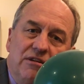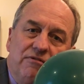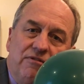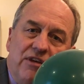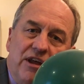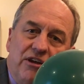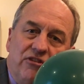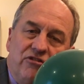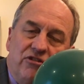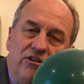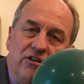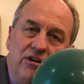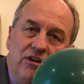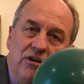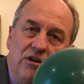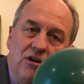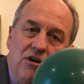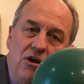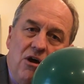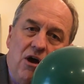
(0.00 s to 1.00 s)
deflation
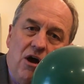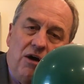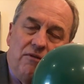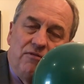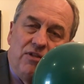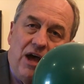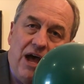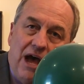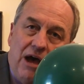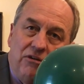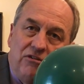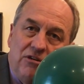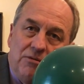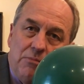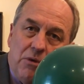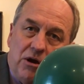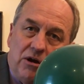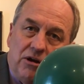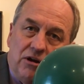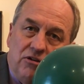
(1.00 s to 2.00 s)
of the housing
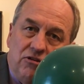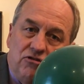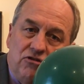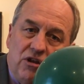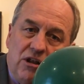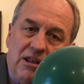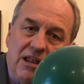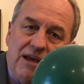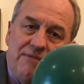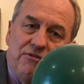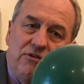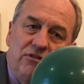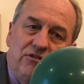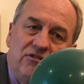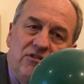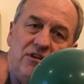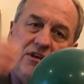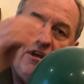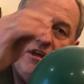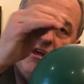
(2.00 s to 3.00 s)
market to
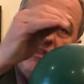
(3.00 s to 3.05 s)
levels